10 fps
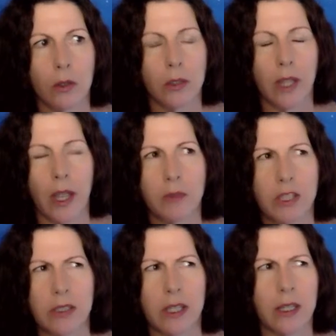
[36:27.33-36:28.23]
yeah, I'm
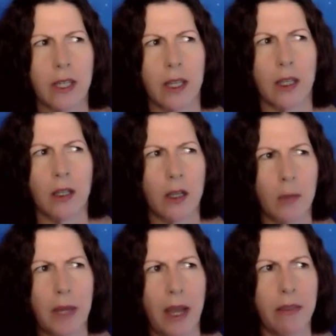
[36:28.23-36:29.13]
just thinking
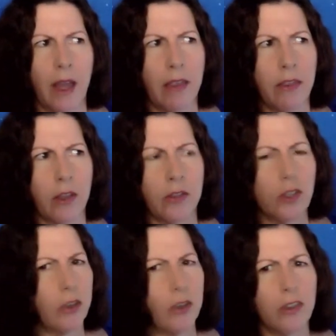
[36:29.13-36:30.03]
about that third
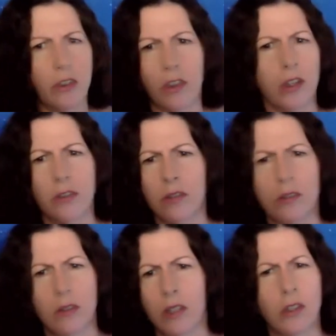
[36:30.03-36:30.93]
toe. The
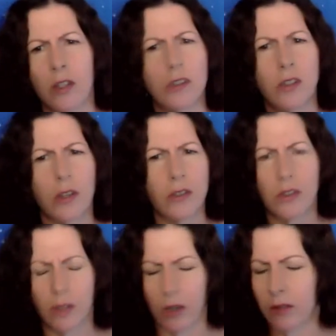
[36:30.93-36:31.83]
third toe
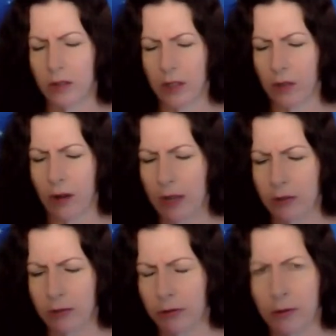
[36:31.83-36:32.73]
is not a
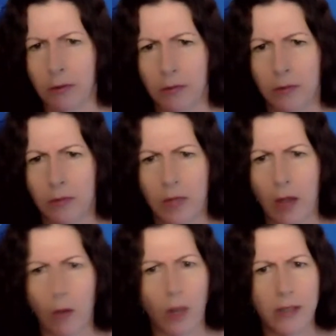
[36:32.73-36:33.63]
ground for
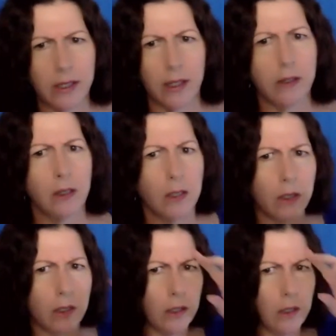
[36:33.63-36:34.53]
how I see it
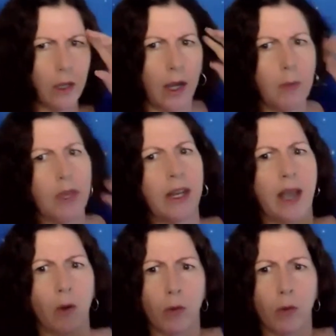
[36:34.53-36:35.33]
and how I